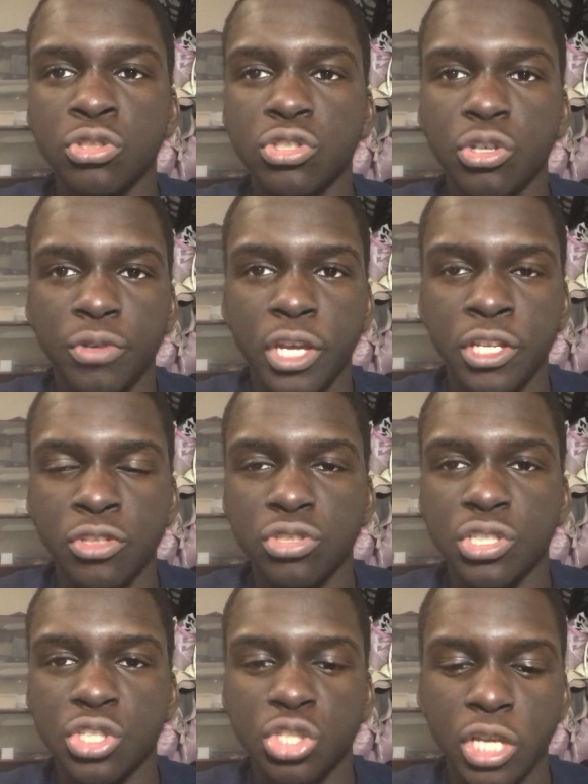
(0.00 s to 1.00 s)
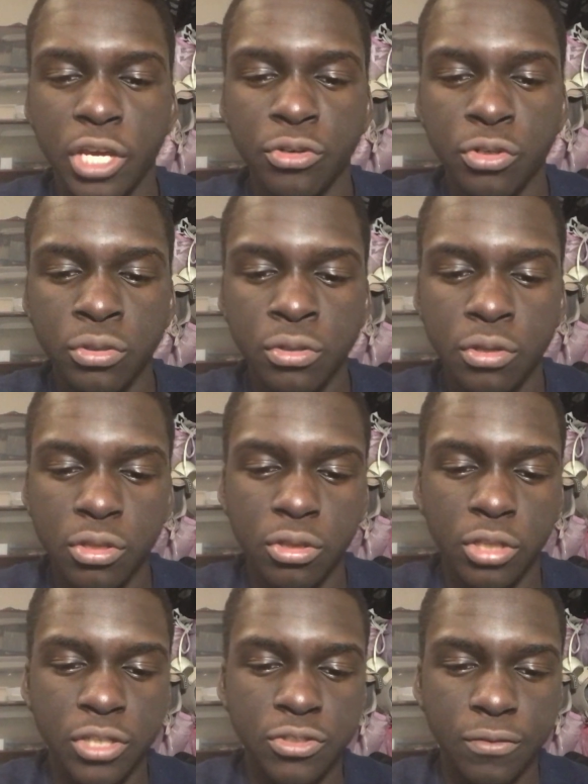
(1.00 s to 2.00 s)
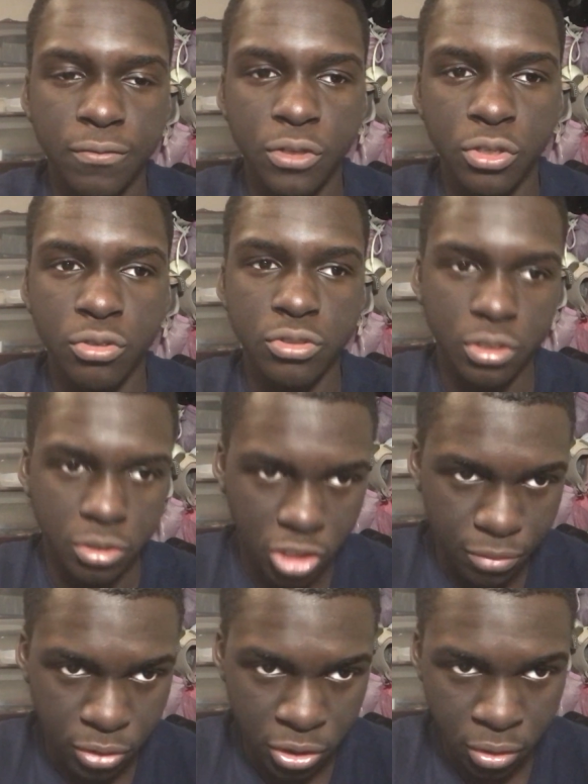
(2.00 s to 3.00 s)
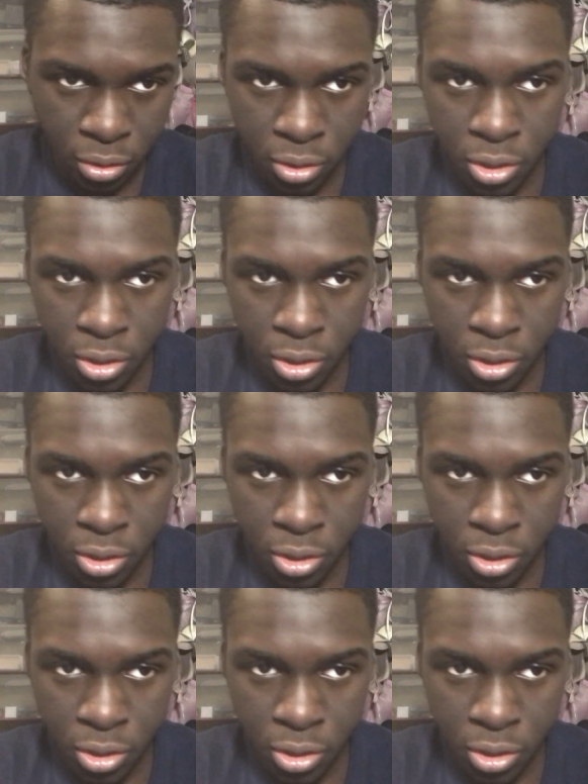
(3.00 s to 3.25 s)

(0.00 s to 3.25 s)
donating to the channel lots of videos are coming